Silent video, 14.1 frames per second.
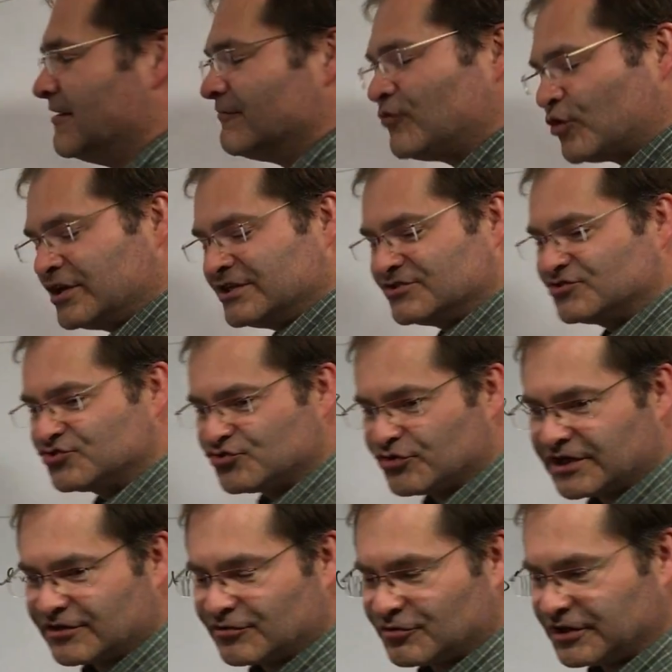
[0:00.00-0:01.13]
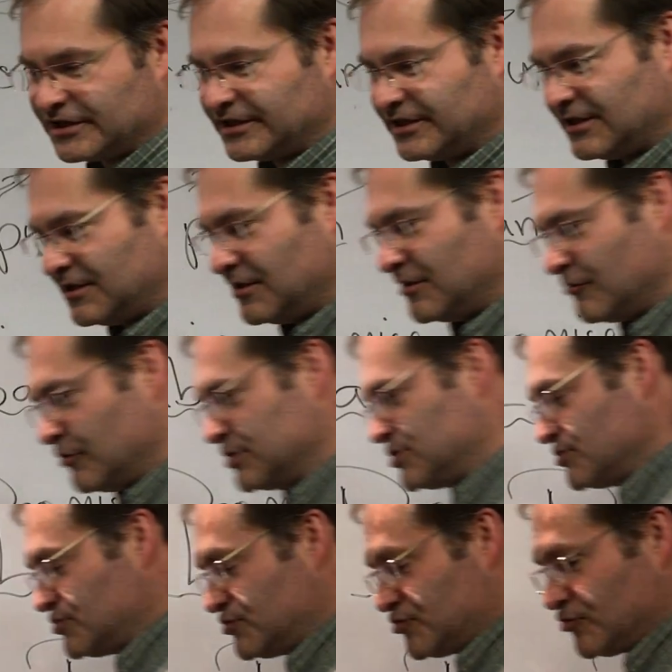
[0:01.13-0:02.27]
for his trickery, which is